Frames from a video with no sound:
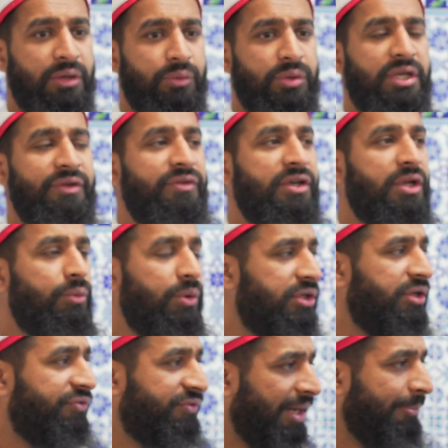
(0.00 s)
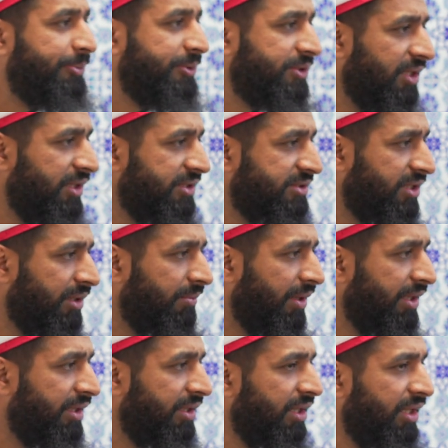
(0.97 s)
We live in a world of capitalism
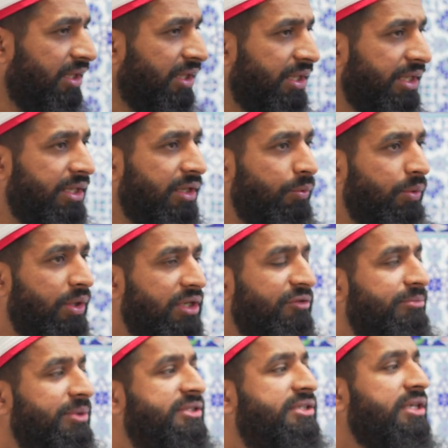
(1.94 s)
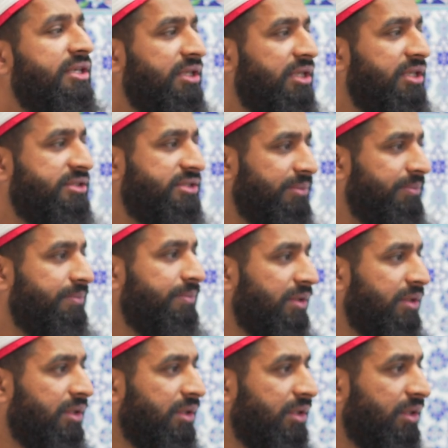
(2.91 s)
and in a world of materialism.
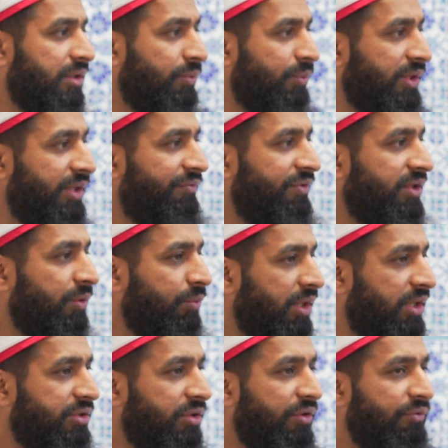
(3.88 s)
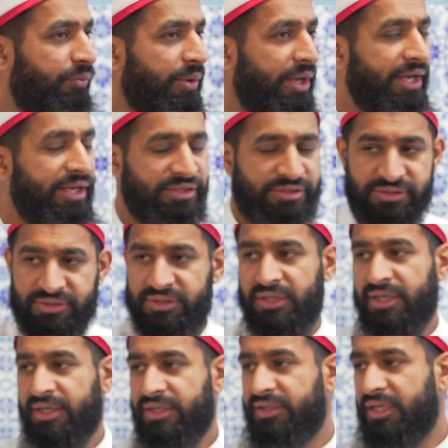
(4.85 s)
We live in a world of where it's
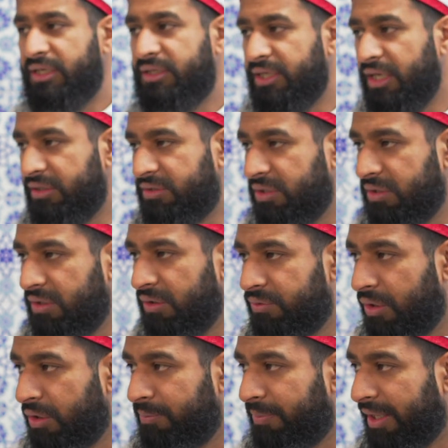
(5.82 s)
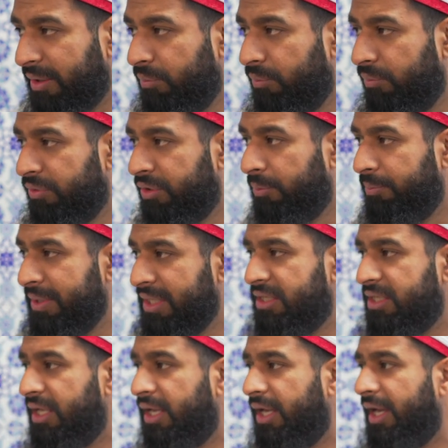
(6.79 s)
dictated and run by the
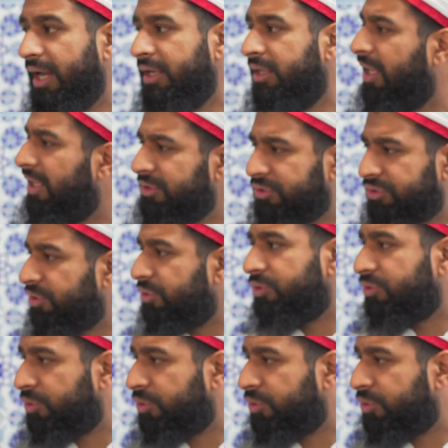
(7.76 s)
media and so